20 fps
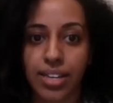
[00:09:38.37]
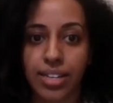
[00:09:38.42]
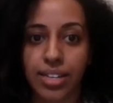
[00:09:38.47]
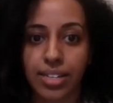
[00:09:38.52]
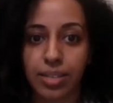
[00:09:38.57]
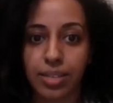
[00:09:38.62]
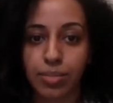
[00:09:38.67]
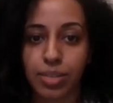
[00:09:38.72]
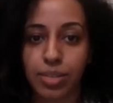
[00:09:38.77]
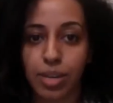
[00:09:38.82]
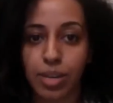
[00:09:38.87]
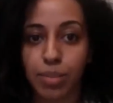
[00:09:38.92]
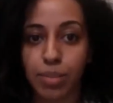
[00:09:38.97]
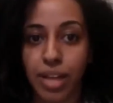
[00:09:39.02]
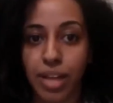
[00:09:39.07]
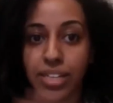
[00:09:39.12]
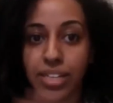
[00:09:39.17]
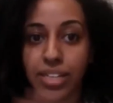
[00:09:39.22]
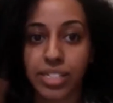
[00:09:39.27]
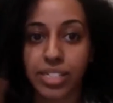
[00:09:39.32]
can be
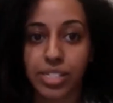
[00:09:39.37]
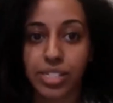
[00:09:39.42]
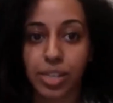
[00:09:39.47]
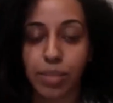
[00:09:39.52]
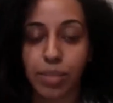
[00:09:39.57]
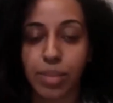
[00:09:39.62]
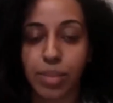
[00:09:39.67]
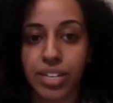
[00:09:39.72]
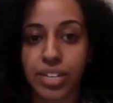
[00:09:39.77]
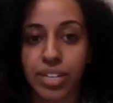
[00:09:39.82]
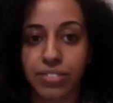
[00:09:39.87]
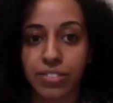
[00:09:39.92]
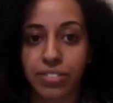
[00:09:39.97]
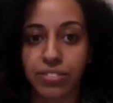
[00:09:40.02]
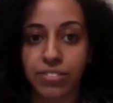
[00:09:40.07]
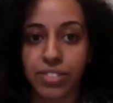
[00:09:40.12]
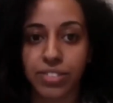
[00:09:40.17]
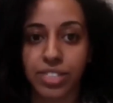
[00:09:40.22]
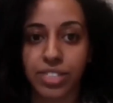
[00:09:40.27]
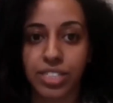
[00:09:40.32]
applied to so many different
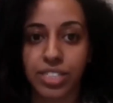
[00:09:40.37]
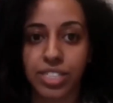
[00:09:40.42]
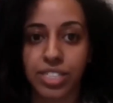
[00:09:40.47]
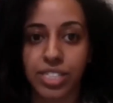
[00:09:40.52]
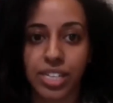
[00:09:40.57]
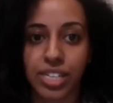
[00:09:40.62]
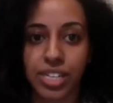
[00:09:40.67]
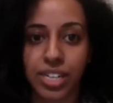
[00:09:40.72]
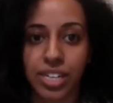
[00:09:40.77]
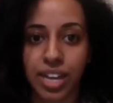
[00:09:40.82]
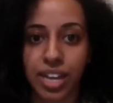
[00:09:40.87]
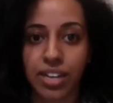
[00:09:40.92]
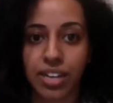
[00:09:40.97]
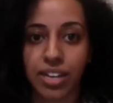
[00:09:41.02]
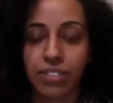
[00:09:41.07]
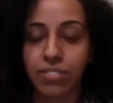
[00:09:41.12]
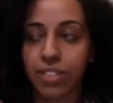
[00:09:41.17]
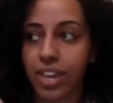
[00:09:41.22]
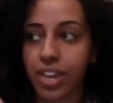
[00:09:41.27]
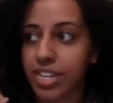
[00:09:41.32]
fields can kind of
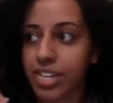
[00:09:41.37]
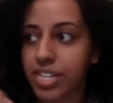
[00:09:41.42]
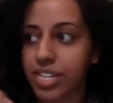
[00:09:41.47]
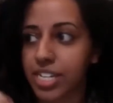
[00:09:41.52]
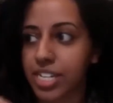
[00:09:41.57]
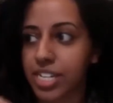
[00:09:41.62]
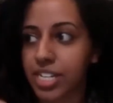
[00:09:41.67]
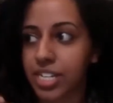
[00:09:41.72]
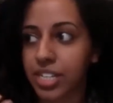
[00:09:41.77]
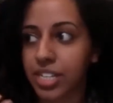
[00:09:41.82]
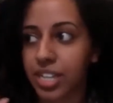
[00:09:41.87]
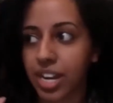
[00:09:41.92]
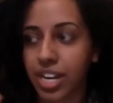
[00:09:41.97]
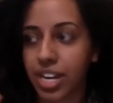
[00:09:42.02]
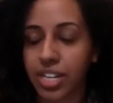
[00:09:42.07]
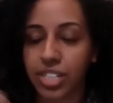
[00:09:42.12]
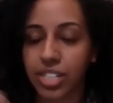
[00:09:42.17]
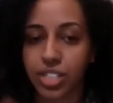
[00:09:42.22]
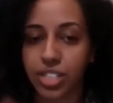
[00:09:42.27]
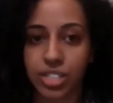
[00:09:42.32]
like gear their
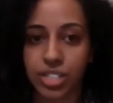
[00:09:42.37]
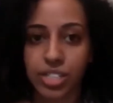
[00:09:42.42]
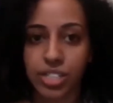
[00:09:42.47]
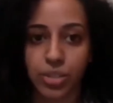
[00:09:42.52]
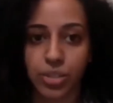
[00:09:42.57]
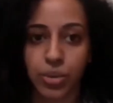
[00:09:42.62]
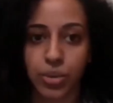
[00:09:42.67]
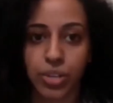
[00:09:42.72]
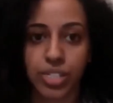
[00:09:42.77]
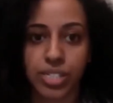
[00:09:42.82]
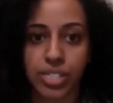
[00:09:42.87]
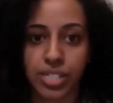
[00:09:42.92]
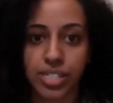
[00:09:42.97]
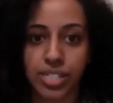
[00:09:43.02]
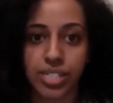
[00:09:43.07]
interest towards it.